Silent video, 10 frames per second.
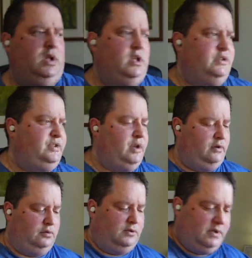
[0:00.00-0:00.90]

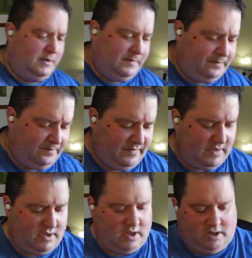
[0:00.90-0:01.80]
So
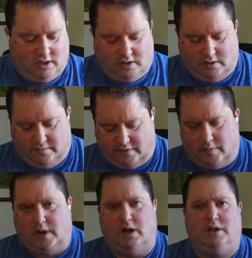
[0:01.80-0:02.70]
from
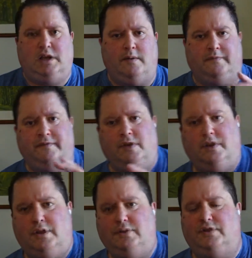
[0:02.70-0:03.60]
a comfort,
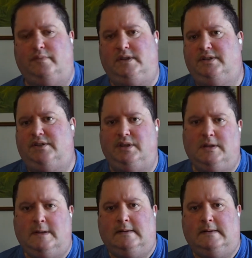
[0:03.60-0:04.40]
usability,